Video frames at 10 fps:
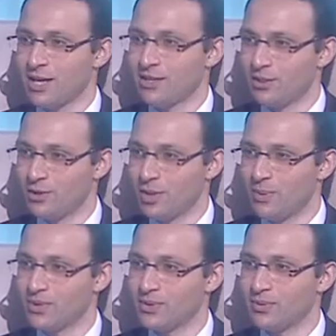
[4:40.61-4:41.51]
at the new
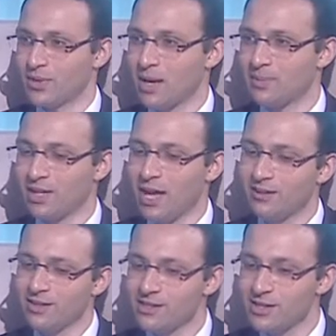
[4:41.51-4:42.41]
administrative capital.
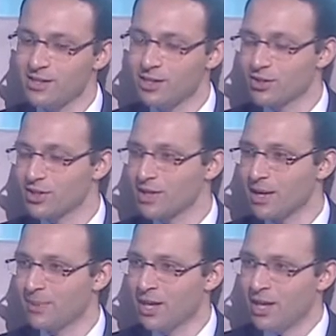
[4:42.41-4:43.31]
How do you see such a
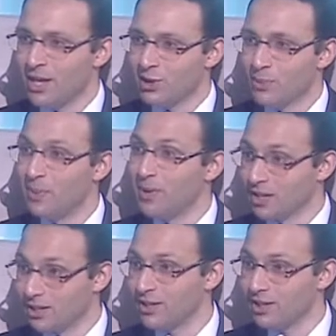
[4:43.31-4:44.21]
step to be
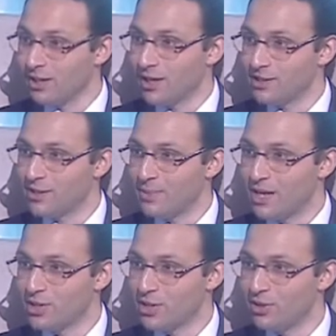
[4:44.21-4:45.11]
building, as you
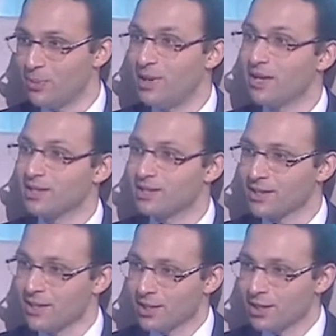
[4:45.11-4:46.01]
mentioned, the
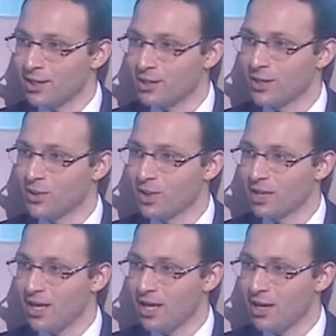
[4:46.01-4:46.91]
biggest
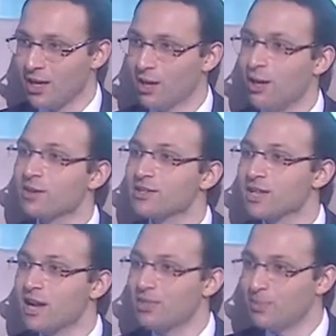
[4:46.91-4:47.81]
cathedral
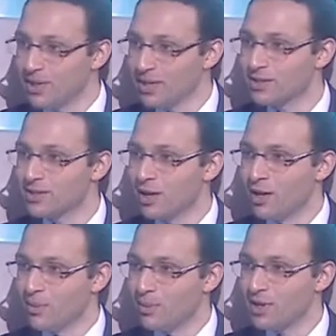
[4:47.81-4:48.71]
alongside the biggest
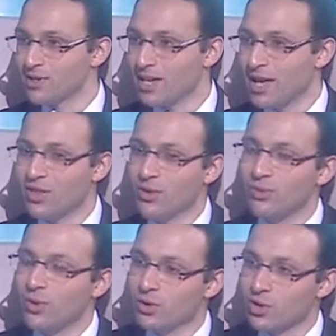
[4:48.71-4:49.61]
mosque at the
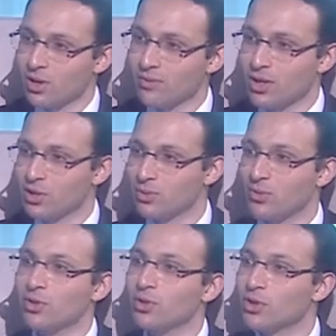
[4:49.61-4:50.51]
future of Egypt, the
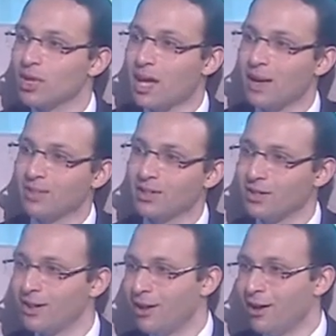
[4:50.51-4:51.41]
future
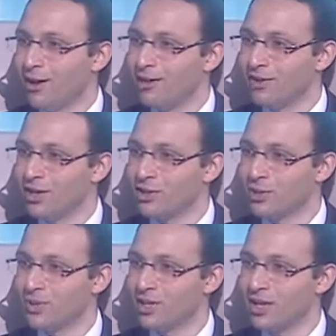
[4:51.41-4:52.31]
capital of
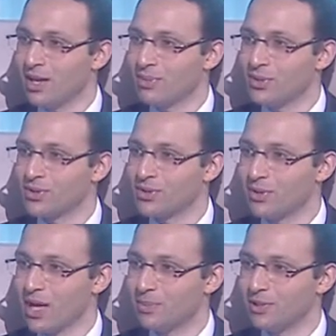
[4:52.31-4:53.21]
Egypt, the
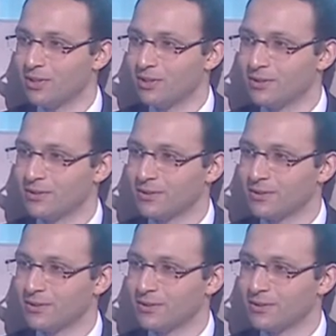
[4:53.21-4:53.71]
administrative capital?